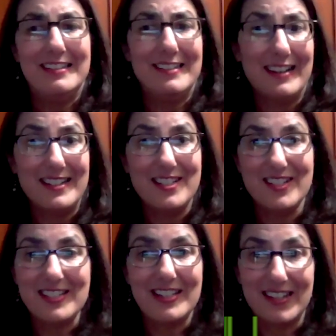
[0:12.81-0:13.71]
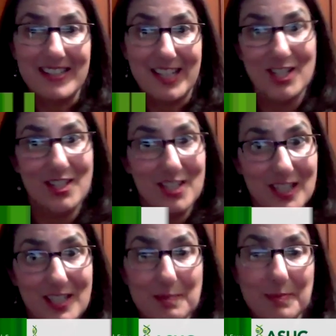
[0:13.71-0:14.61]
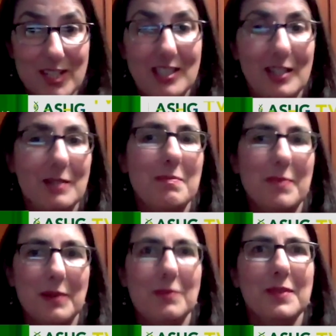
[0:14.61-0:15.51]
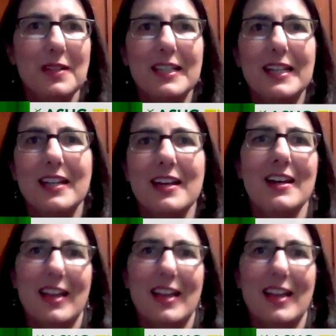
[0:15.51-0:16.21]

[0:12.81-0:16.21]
not just to ASHG's mission, but really